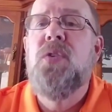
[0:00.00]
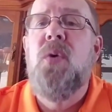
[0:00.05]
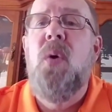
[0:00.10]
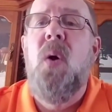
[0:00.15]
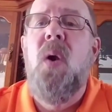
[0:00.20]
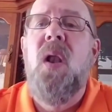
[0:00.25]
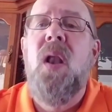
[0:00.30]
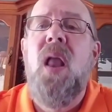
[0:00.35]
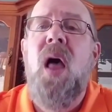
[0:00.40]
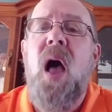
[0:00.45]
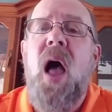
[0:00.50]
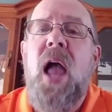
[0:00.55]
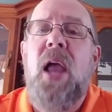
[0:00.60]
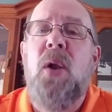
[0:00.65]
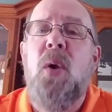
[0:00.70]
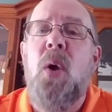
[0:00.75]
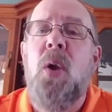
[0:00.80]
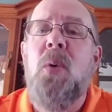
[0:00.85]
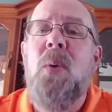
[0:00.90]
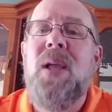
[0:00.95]
draw a
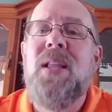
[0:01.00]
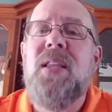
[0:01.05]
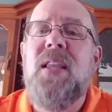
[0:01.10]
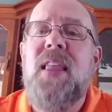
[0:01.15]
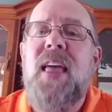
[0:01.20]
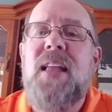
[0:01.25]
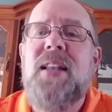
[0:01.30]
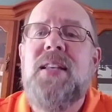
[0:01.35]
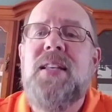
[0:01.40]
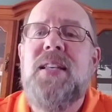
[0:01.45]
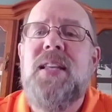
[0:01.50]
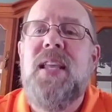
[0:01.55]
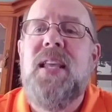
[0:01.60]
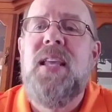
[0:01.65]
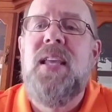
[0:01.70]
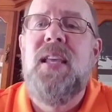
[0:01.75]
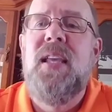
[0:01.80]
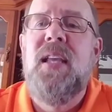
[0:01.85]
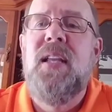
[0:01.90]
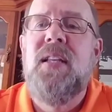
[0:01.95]
line all the way to that
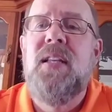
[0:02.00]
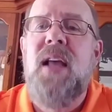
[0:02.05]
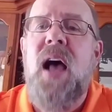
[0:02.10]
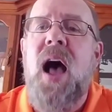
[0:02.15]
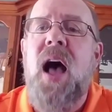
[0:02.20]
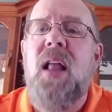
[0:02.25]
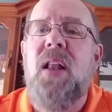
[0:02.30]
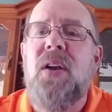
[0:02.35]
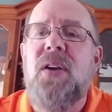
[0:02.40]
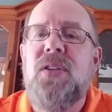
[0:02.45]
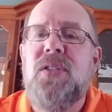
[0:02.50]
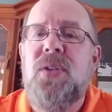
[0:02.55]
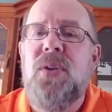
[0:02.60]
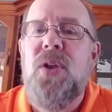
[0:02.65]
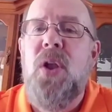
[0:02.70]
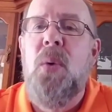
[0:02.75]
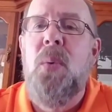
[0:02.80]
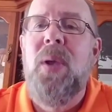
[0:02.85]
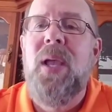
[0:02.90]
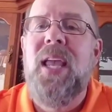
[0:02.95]
D in dollars so
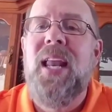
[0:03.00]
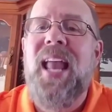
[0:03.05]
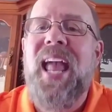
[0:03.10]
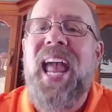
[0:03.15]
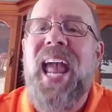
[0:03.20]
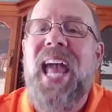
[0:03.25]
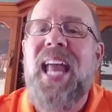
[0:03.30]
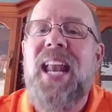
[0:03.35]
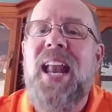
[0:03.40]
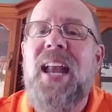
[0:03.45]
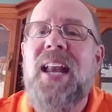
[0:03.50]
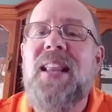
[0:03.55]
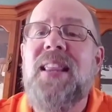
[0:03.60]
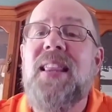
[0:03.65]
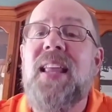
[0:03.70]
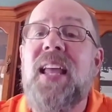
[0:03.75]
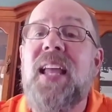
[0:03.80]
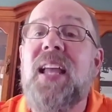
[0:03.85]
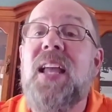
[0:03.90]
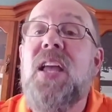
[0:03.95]
no one can add
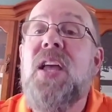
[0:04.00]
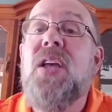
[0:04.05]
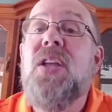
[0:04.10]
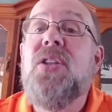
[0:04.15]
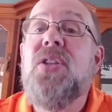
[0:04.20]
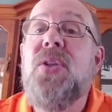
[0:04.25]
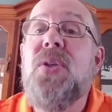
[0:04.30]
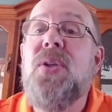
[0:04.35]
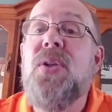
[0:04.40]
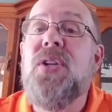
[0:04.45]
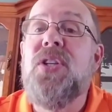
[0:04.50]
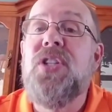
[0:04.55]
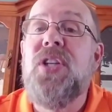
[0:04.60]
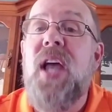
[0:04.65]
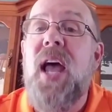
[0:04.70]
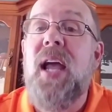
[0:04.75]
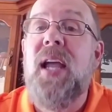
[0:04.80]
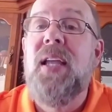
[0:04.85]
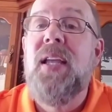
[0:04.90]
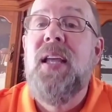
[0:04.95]
anything to your
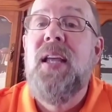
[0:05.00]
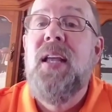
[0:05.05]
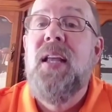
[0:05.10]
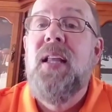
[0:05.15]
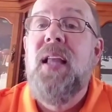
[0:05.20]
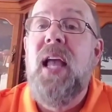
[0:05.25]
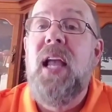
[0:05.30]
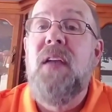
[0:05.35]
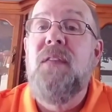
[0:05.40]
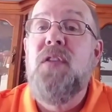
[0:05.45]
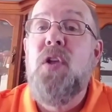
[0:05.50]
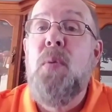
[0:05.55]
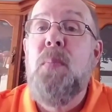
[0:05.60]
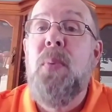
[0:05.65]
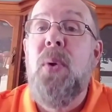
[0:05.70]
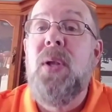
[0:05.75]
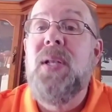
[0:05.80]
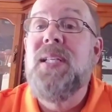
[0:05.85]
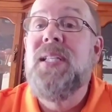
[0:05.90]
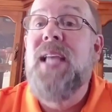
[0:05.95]
check. Like if you
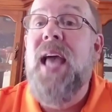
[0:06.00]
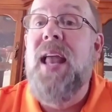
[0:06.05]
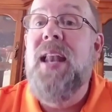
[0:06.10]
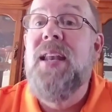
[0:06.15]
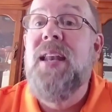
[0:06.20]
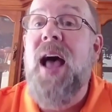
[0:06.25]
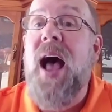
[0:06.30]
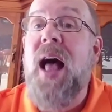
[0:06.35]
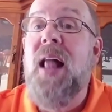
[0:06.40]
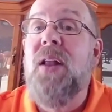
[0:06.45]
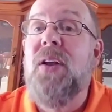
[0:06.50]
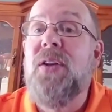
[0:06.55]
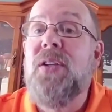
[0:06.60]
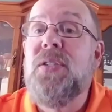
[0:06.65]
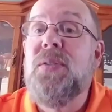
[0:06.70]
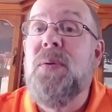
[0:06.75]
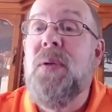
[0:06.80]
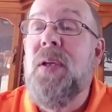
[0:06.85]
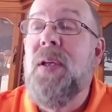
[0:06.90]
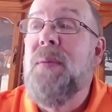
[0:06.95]
put
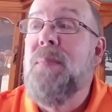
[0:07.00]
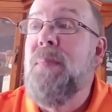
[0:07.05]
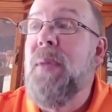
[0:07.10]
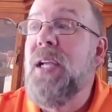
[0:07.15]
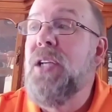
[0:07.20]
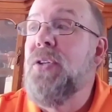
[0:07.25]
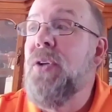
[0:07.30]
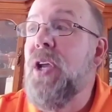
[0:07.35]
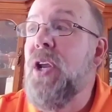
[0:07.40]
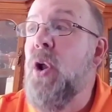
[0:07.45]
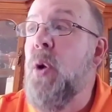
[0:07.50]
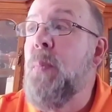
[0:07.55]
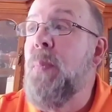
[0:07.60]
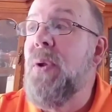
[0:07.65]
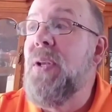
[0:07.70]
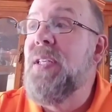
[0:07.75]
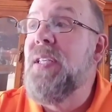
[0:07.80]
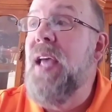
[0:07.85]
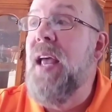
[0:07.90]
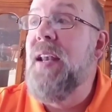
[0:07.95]
$10, make sure you don't
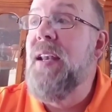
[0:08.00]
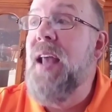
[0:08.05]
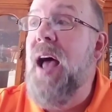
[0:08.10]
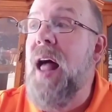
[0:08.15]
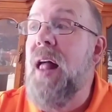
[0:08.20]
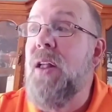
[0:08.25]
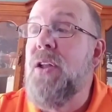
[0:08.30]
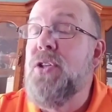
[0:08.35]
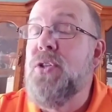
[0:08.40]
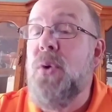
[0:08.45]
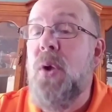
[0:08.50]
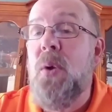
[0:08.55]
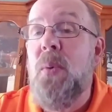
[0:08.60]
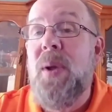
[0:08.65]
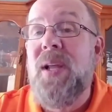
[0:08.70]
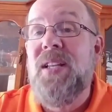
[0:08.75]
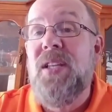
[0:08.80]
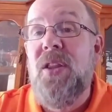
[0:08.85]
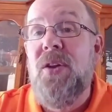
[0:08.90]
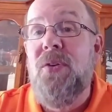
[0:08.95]
put $10 all the
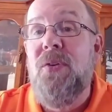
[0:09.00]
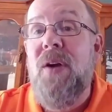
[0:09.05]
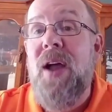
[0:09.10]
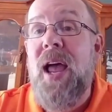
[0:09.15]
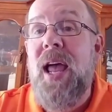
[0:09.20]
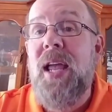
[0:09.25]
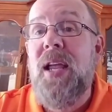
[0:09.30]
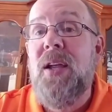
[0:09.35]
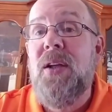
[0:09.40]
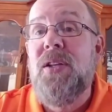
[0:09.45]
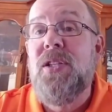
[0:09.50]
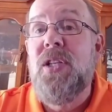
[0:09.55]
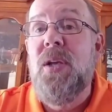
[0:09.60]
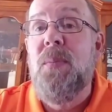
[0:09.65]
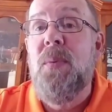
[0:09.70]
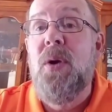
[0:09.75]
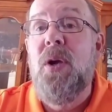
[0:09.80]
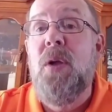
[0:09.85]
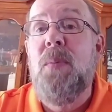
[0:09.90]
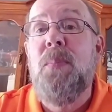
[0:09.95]
way to the right, because
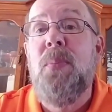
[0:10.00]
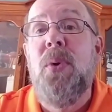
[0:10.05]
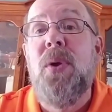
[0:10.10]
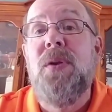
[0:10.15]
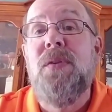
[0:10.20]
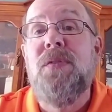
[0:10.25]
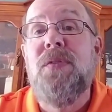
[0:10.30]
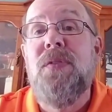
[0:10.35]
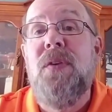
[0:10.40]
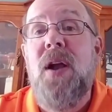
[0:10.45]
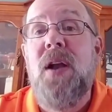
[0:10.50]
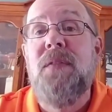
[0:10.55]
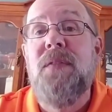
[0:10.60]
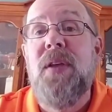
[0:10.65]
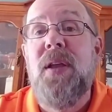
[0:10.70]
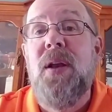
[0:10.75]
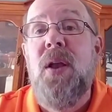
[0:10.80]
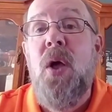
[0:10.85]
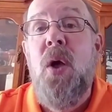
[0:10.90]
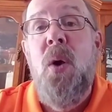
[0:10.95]
someone could put in front of
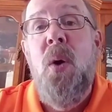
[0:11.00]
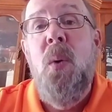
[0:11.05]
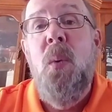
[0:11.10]
it